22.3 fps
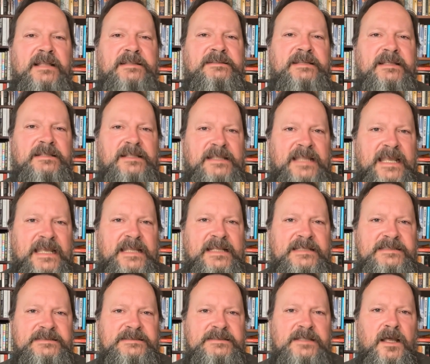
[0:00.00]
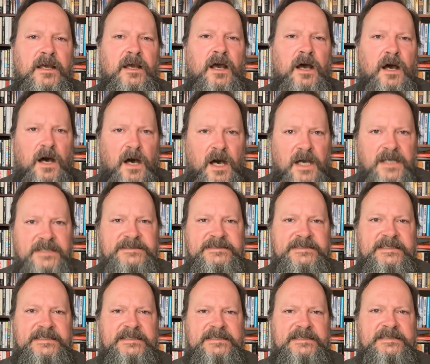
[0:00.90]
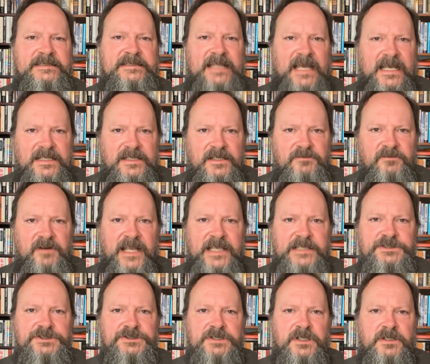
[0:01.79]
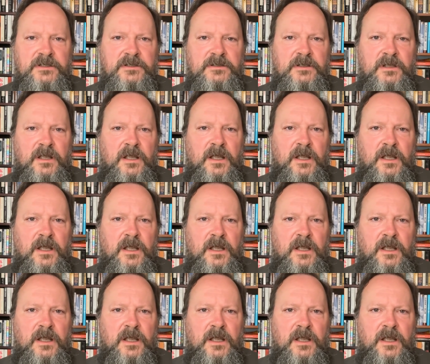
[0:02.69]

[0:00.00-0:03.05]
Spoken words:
that the latest OXI declaration,